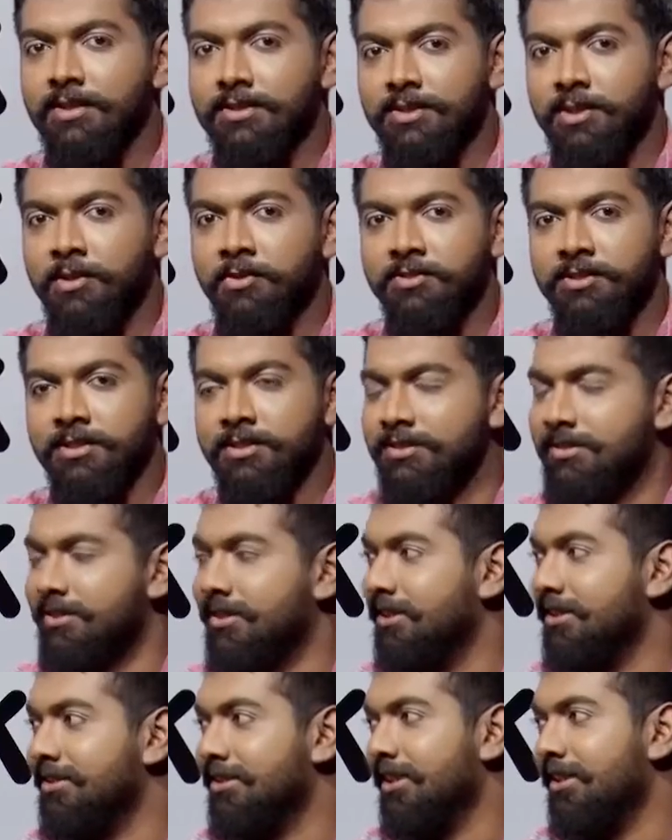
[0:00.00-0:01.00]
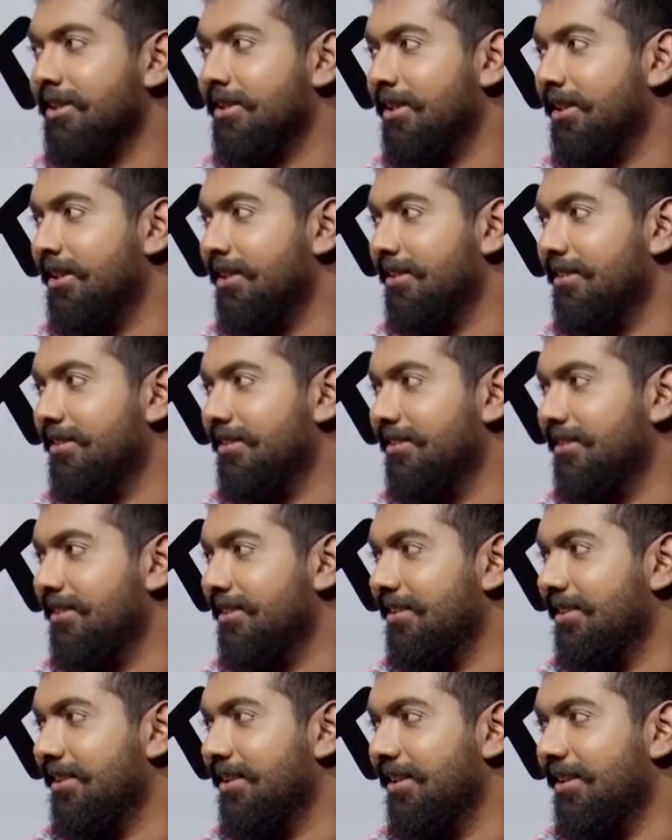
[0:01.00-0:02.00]
goes wrong, just reset and
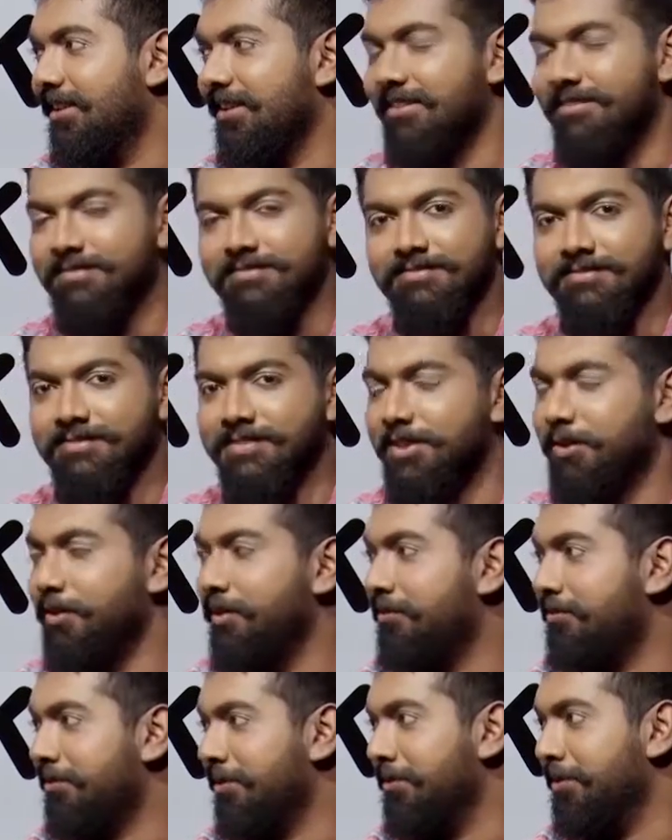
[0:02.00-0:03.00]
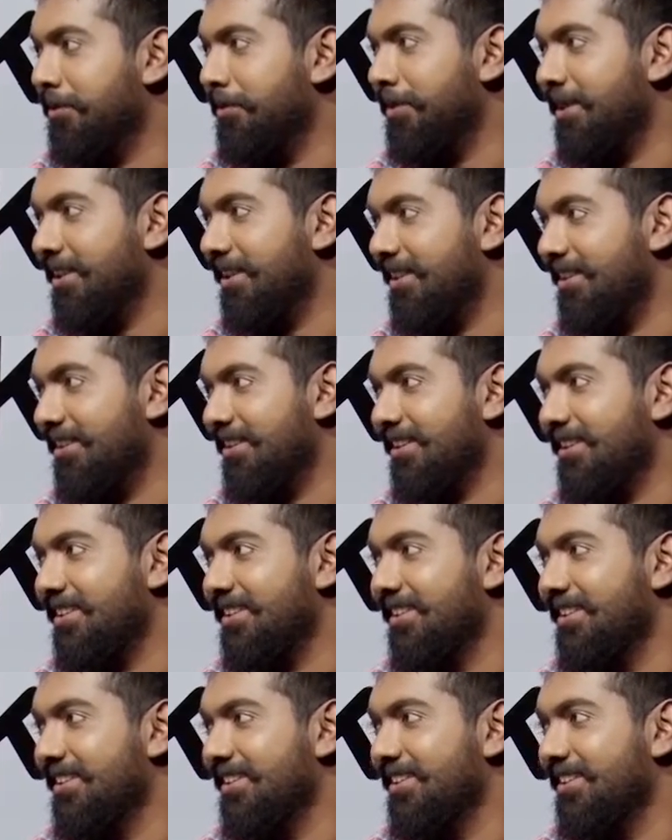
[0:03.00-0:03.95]
do it from the beginning, right?